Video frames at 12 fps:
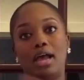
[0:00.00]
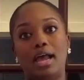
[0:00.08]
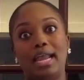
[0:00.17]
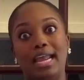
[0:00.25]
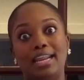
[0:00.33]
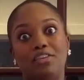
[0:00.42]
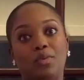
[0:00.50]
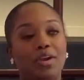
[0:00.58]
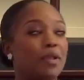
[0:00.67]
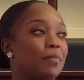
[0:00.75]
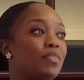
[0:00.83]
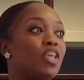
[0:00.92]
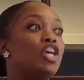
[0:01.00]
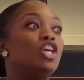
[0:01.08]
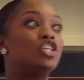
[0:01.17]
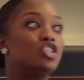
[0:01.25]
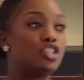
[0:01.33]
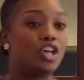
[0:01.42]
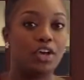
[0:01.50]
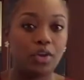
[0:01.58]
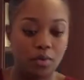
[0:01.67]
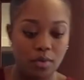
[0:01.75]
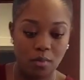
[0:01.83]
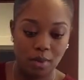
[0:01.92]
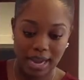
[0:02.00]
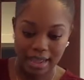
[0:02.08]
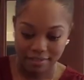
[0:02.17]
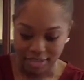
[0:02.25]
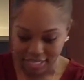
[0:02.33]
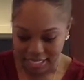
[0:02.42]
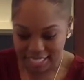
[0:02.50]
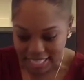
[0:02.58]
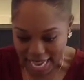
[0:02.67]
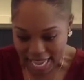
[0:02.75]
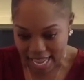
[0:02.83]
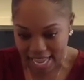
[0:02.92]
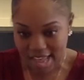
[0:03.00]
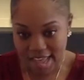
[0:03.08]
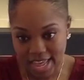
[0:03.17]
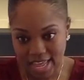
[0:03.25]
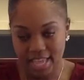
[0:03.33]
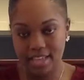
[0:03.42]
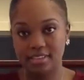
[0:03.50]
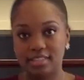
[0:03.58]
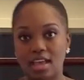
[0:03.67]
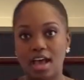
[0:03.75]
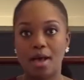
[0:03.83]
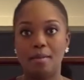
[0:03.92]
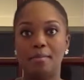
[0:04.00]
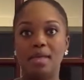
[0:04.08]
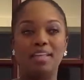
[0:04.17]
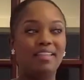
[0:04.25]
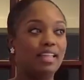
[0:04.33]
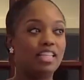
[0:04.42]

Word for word: I got to get to work. So, what I have on today is um, like